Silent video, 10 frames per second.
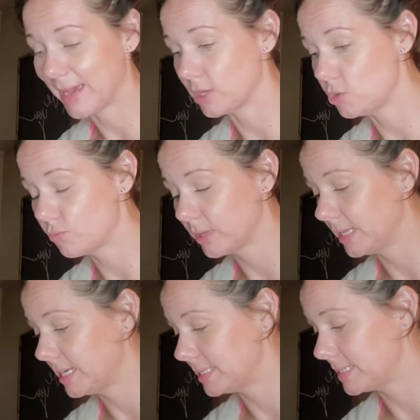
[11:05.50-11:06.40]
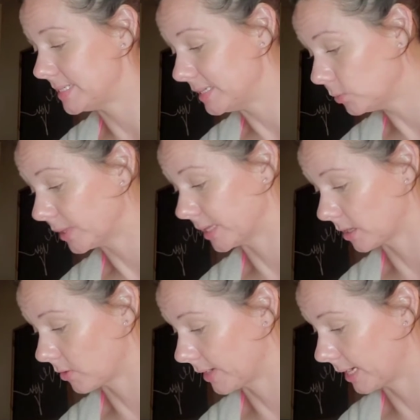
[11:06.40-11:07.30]
you really need to deal with it
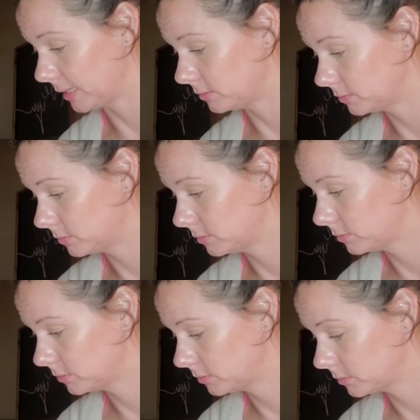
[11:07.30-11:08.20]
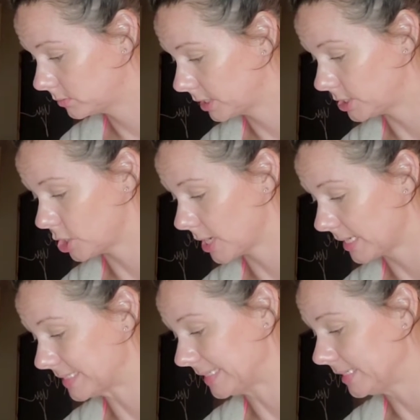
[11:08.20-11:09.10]
already, because you're
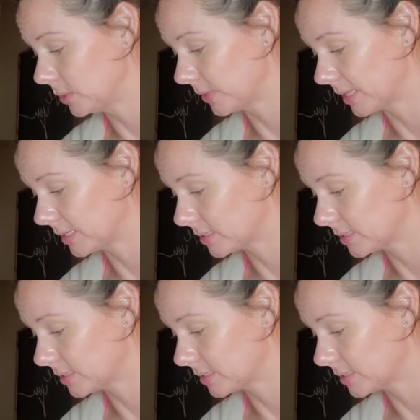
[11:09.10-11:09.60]
not dealing with it.